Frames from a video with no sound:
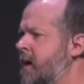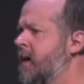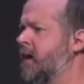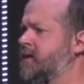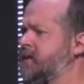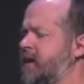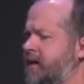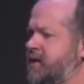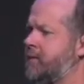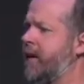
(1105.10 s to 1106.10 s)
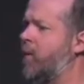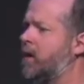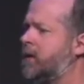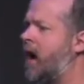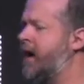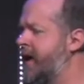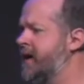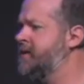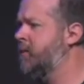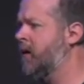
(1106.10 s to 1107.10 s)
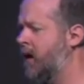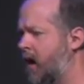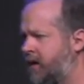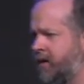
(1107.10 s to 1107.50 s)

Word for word: because it's not just about what God is and what God can